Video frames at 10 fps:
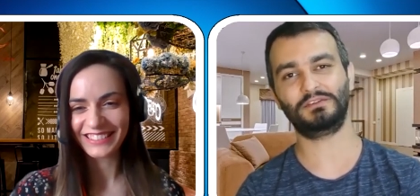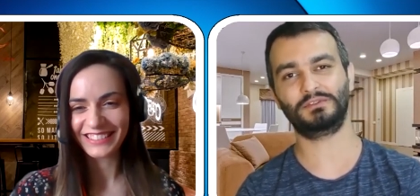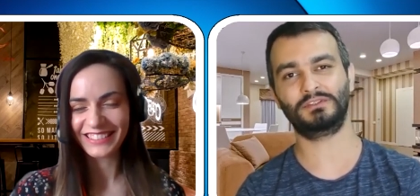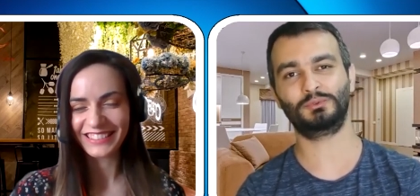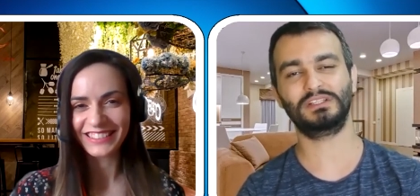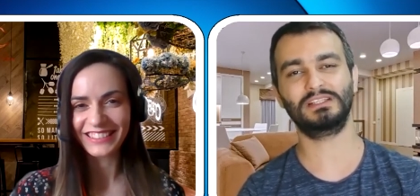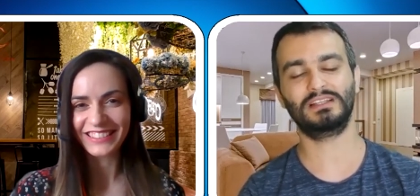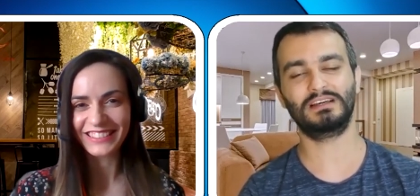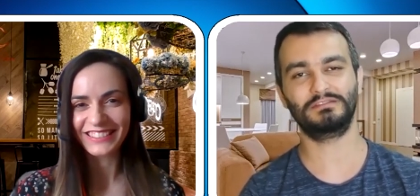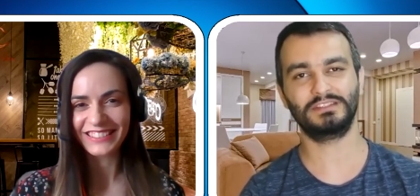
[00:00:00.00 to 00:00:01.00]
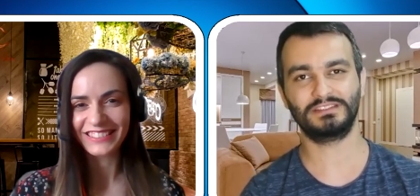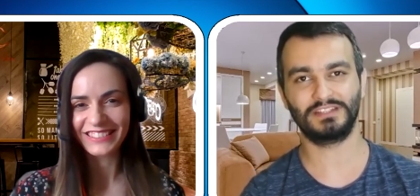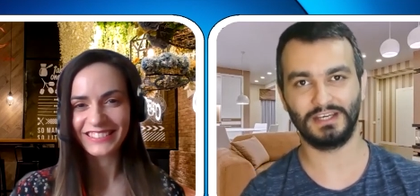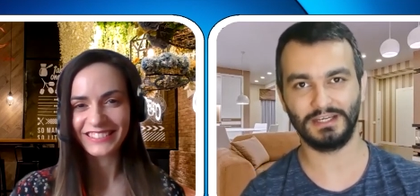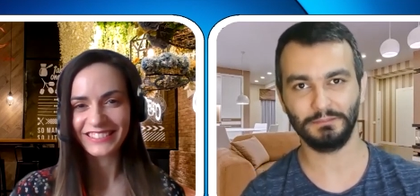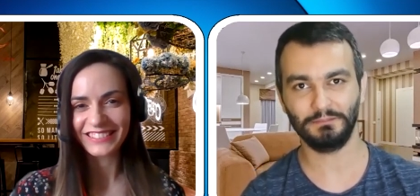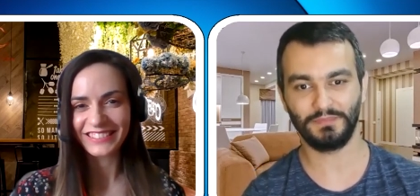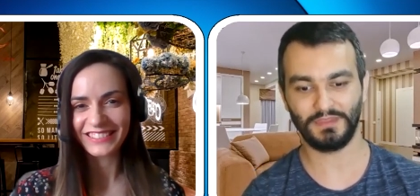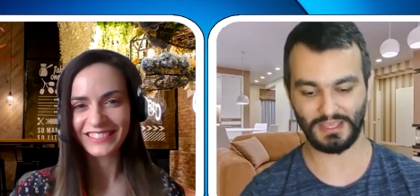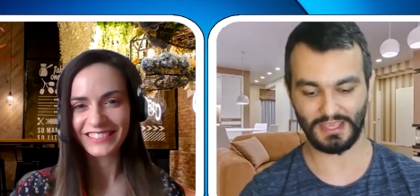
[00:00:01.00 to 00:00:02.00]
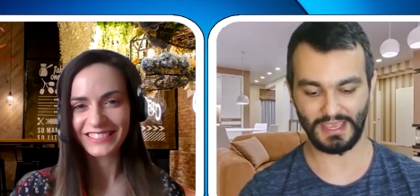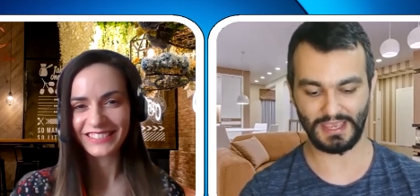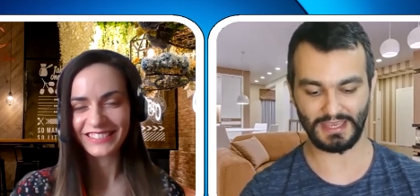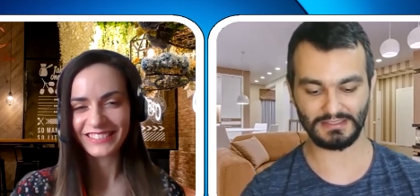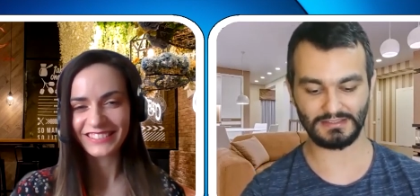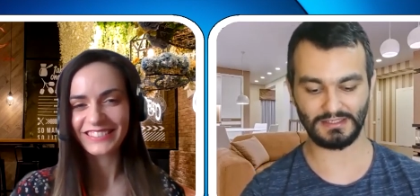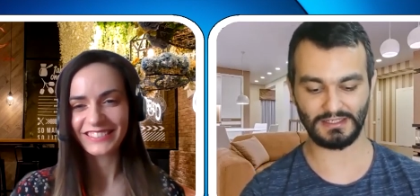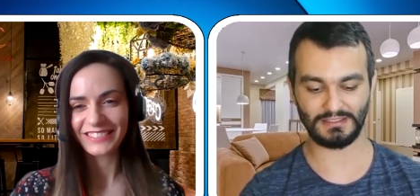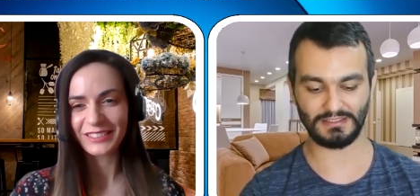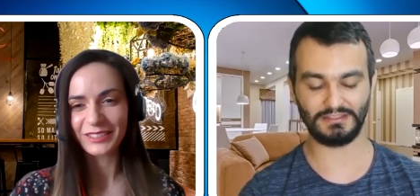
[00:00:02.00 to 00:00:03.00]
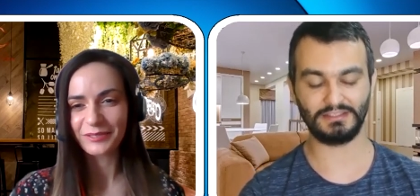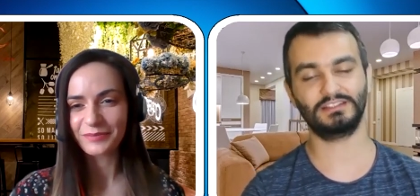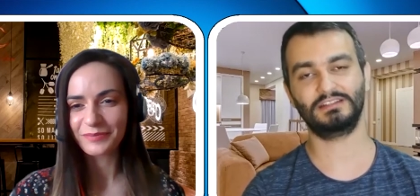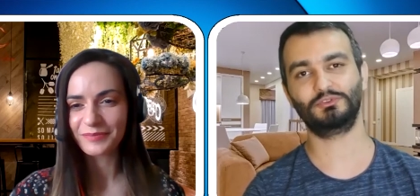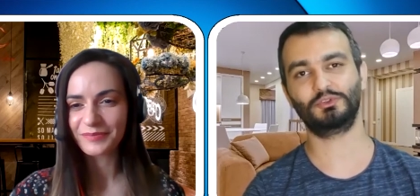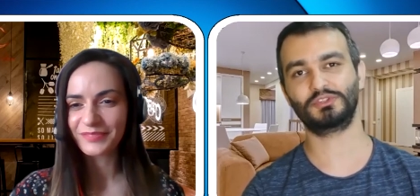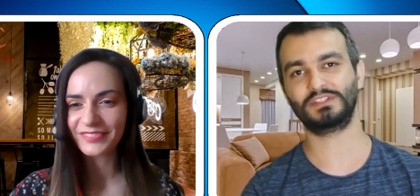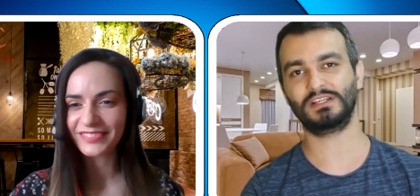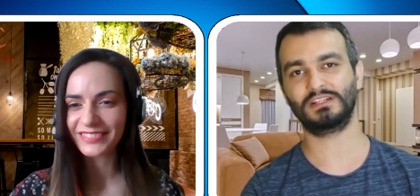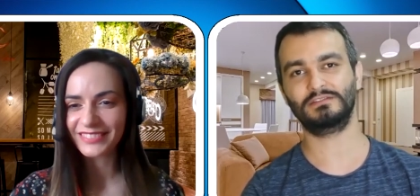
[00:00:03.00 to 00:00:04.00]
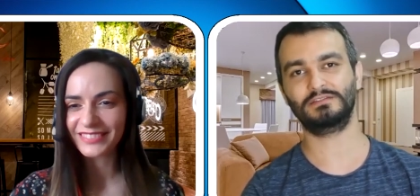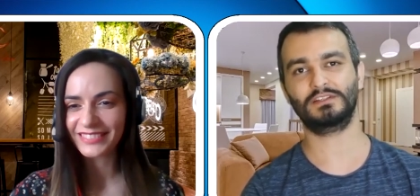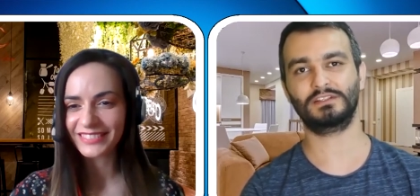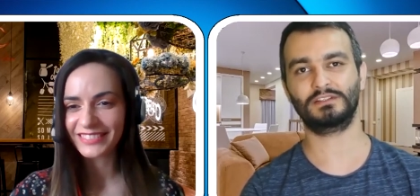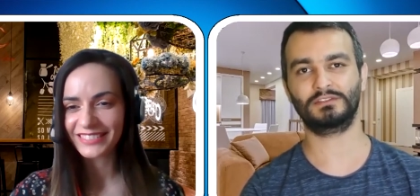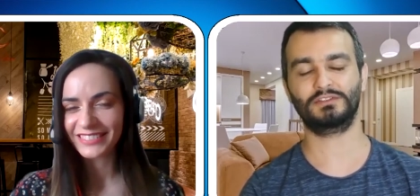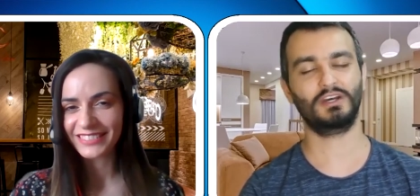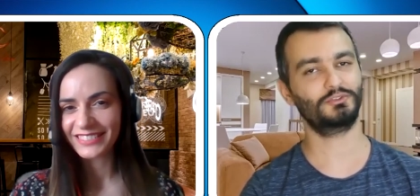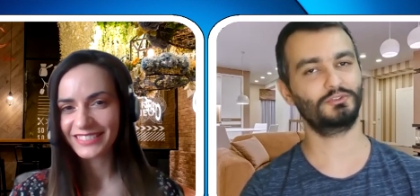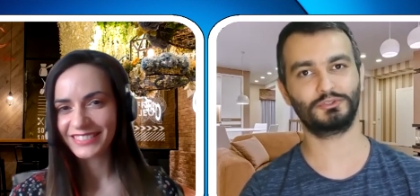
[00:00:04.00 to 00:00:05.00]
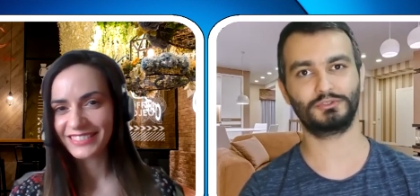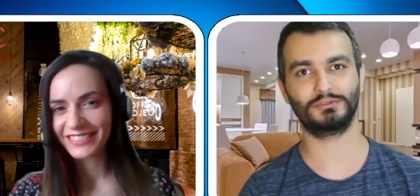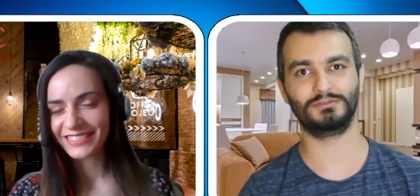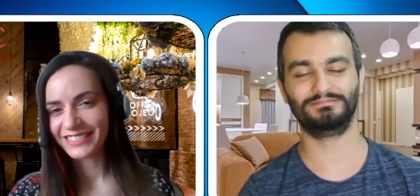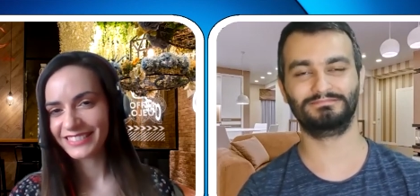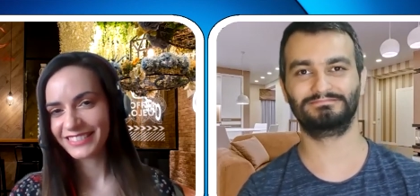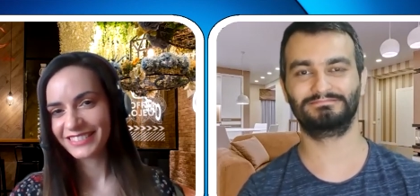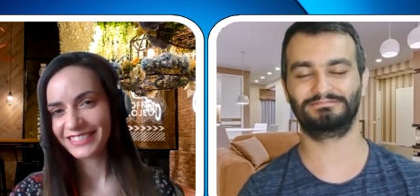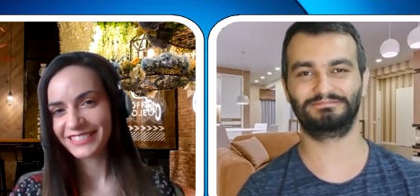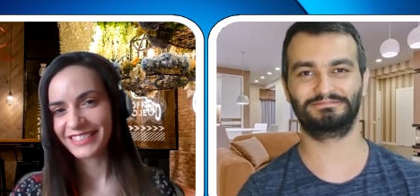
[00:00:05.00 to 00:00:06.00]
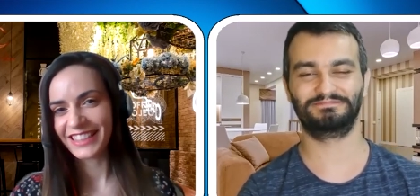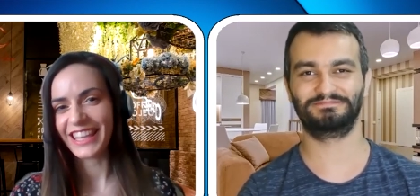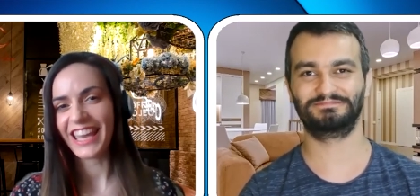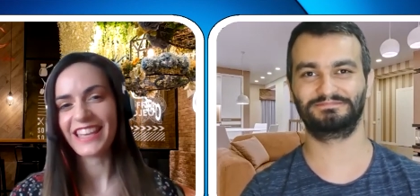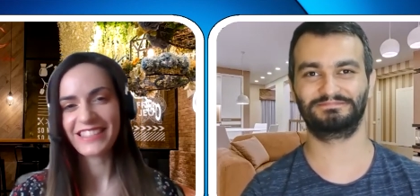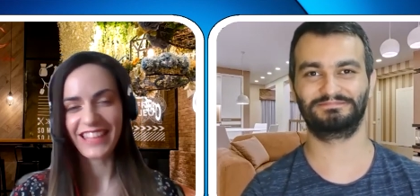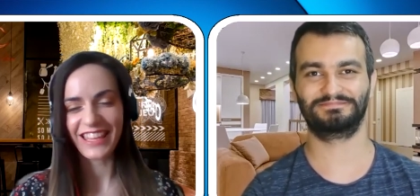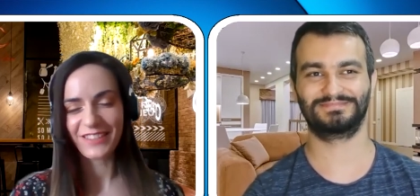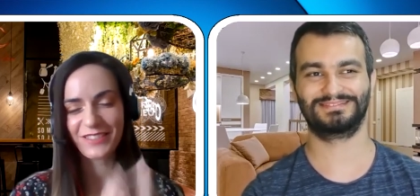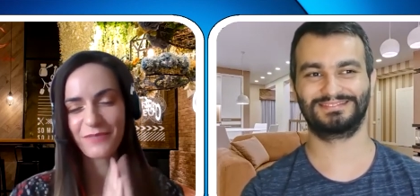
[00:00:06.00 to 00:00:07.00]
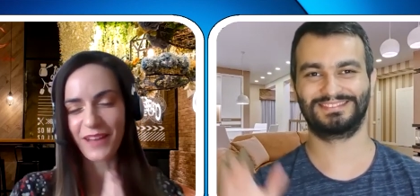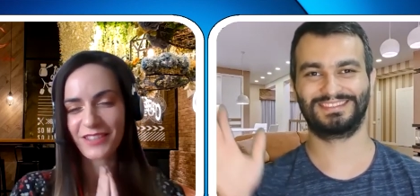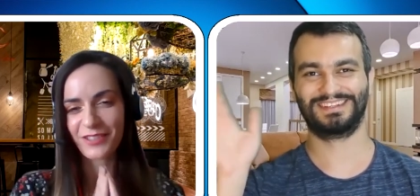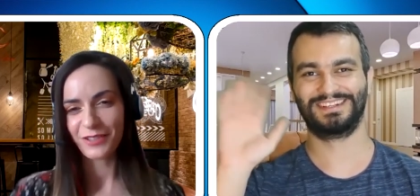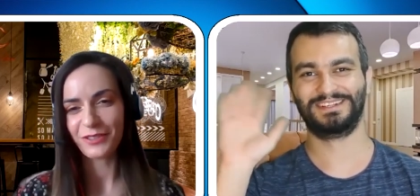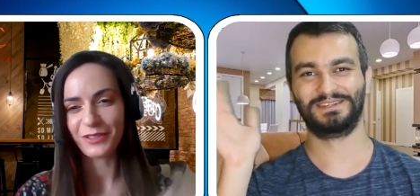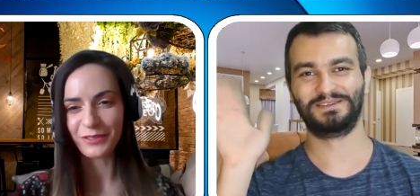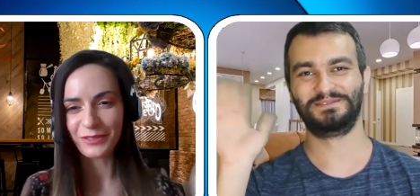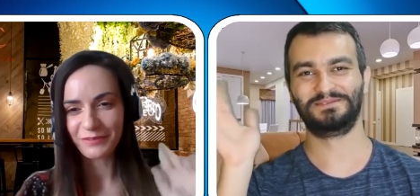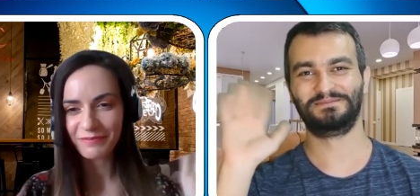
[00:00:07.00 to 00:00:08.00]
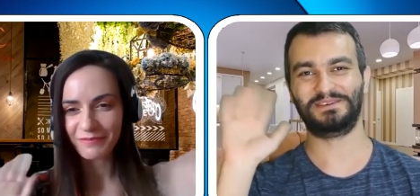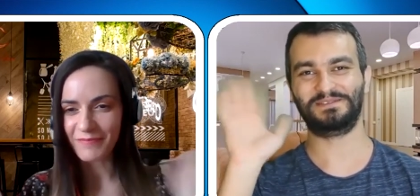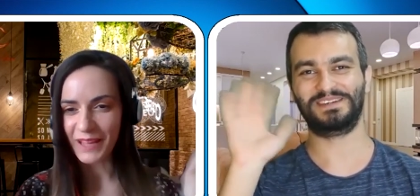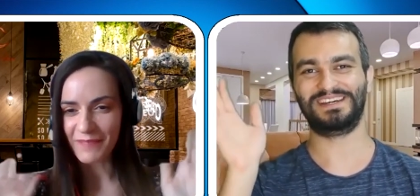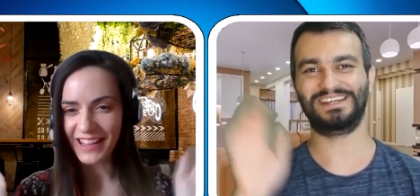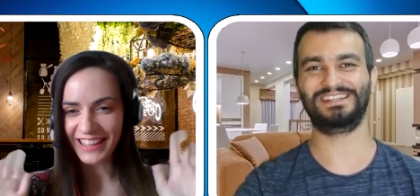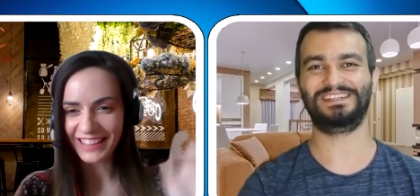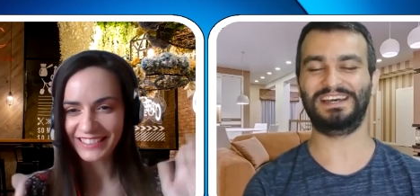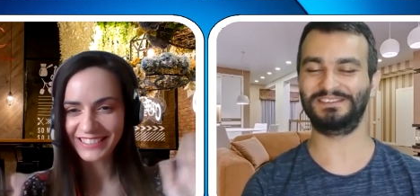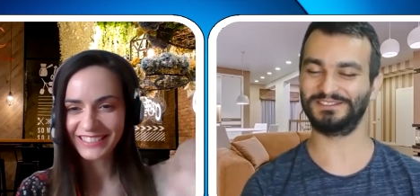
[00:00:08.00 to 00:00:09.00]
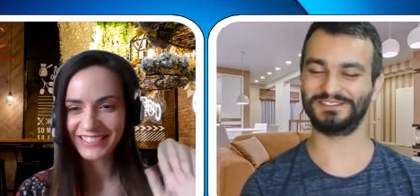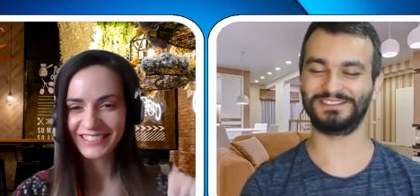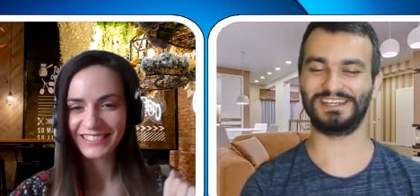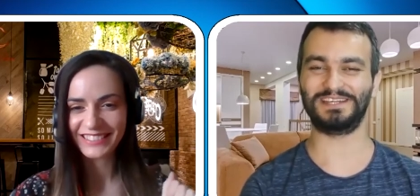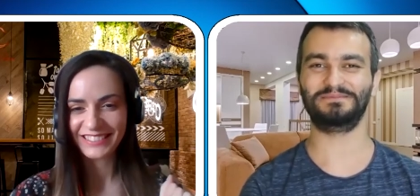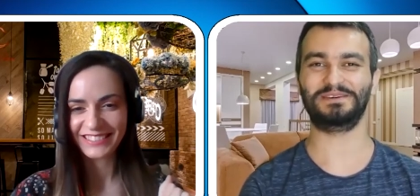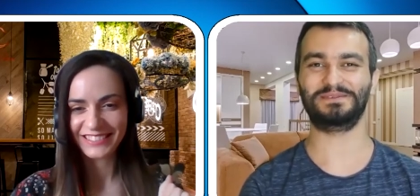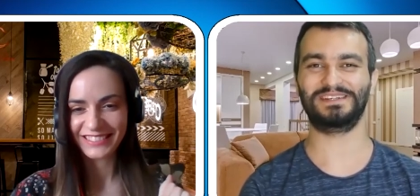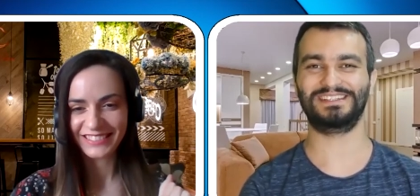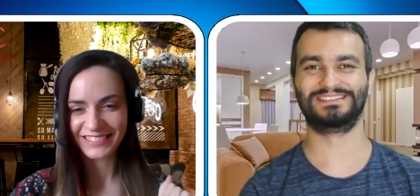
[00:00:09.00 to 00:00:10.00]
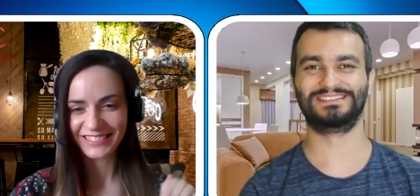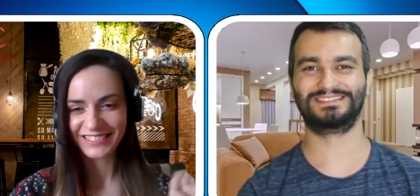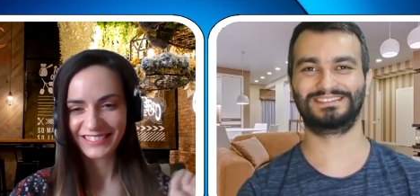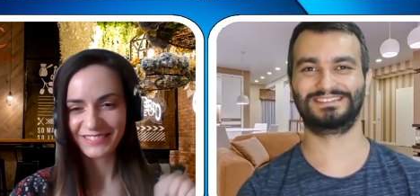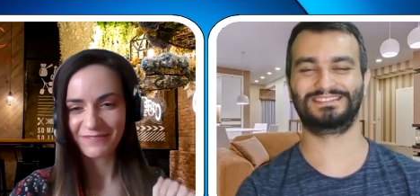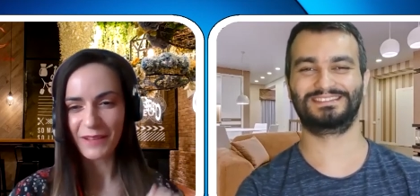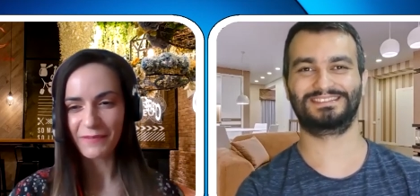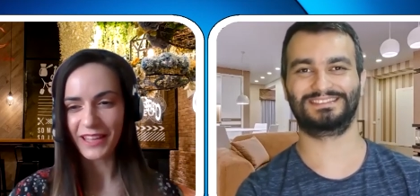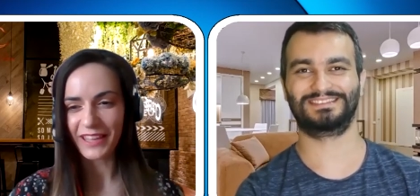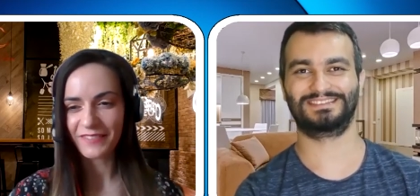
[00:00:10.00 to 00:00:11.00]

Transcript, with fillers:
Speaker 1: have a really lovely time and uh, take care of yourself. Talk to you soon.
Speaker 2: Yes, thank you so much. You too. Bye bye. Bye bye.
Speaker 1: Have a good time. Bye bye. Bye bye.